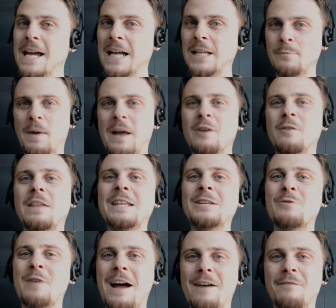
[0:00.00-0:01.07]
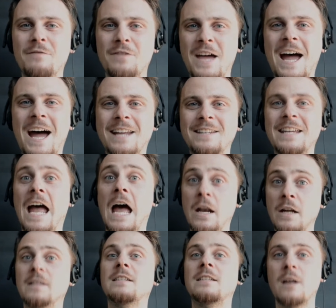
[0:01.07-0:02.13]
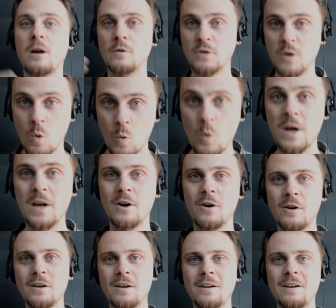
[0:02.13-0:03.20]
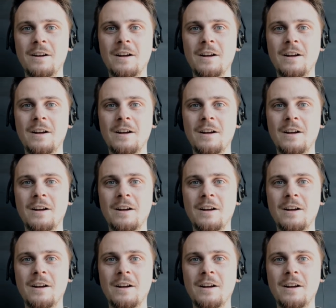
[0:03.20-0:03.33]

It's better that you have that and it sounds weird